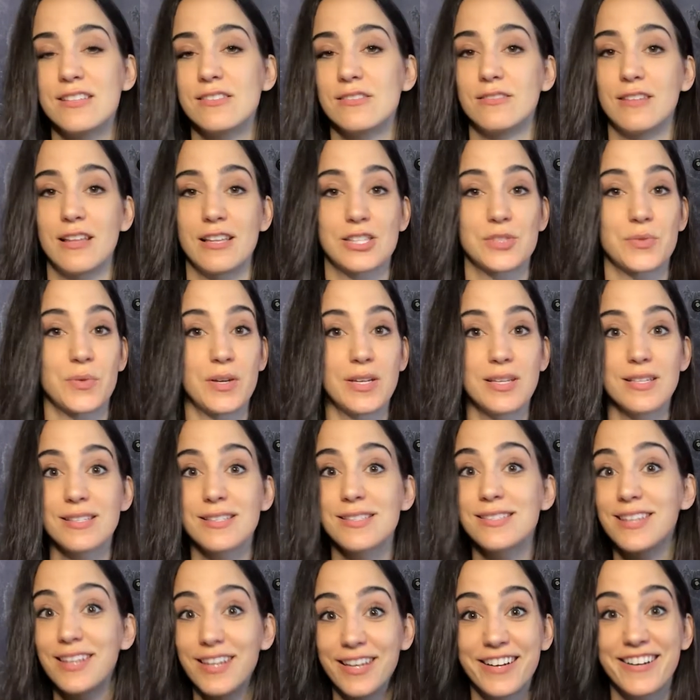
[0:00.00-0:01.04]
That's why it's
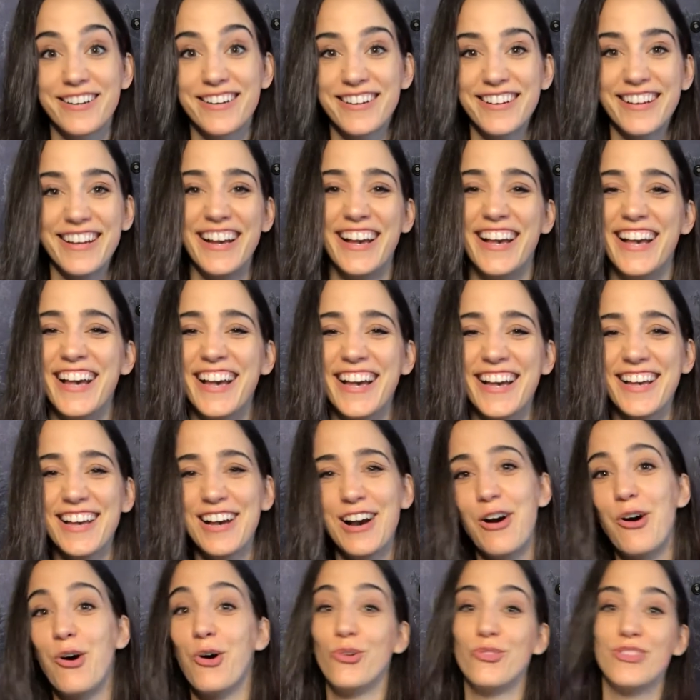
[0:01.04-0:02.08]
here
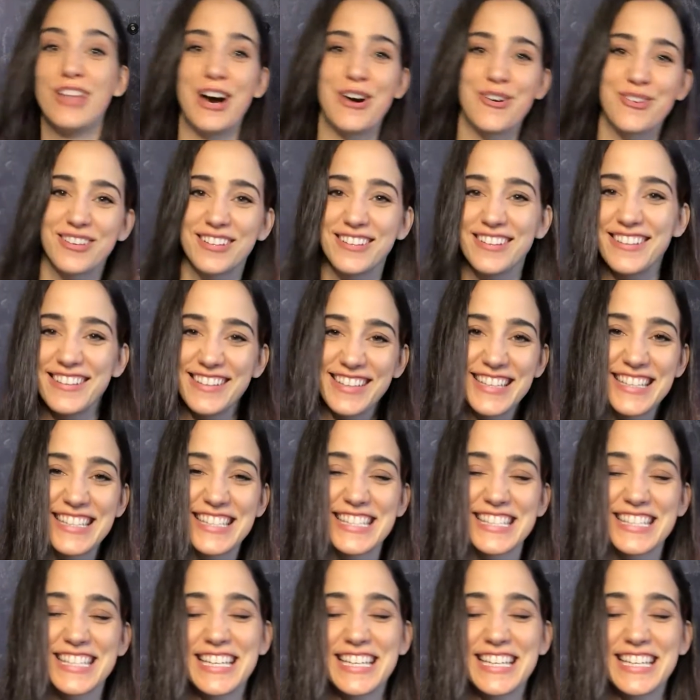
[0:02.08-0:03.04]
on our little list,